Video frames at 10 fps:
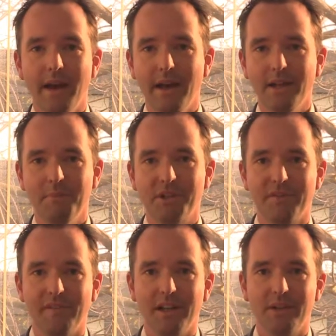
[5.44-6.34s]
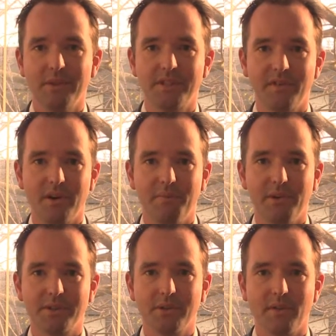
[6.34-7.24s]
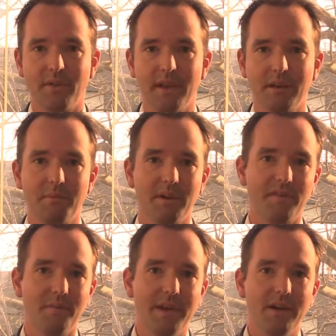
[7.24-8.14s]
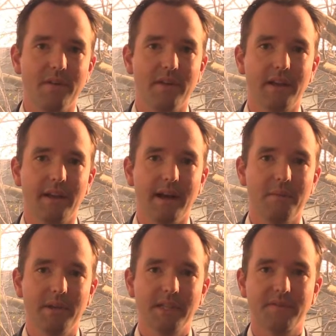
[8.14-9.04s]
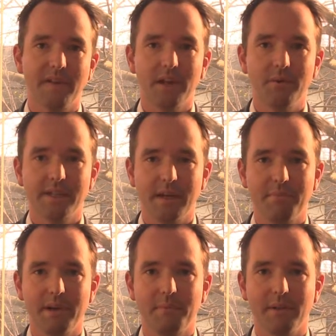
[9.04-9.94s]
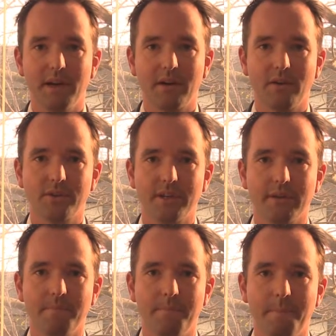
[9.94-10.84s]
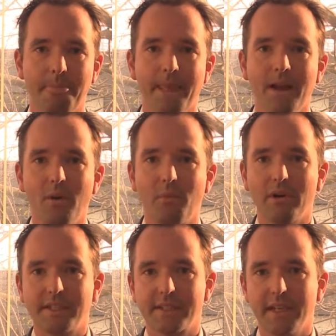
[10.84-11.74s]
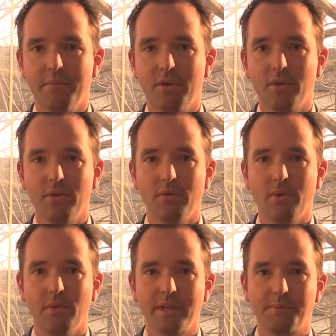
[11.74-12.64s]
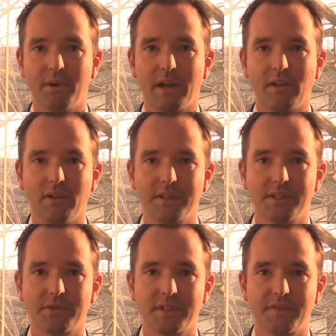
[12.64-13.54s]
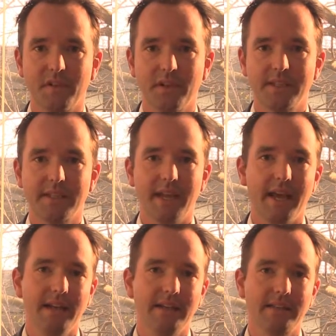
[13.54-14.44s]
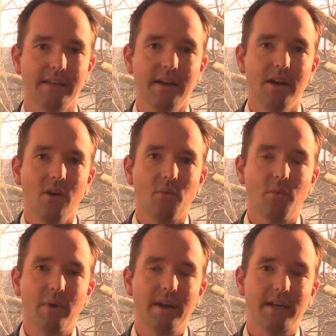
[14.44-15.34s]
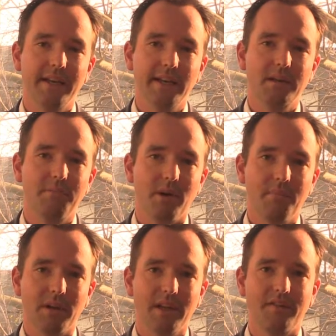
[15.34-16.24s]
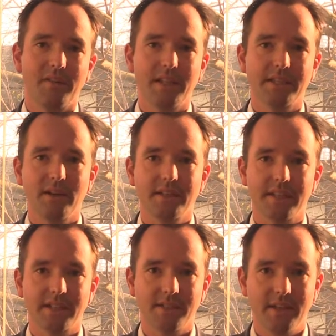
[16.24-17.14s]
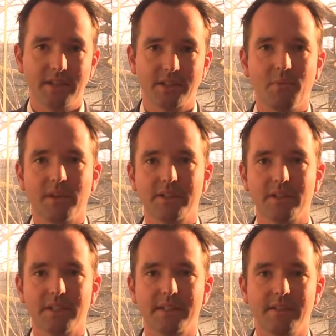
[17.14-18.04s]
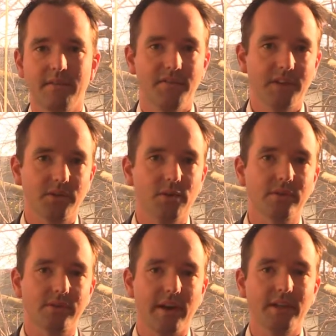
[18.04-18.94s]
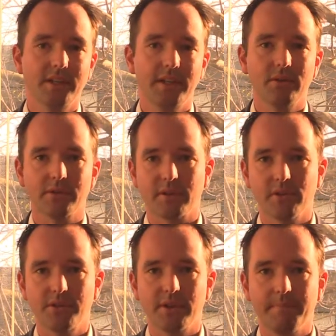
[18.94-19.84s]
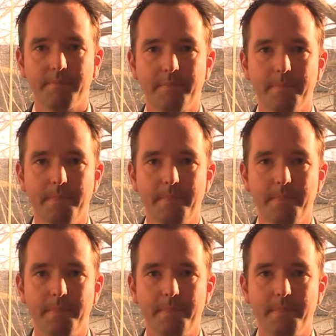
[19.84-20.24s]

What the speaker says: How you measure value is a very personal thing, but for me, I think our biggest value is our people and our culture. We're a team who always put our clients' interests first, and we're connected by a belief that there's no such thing as a one-size-fits-all strategy or solution.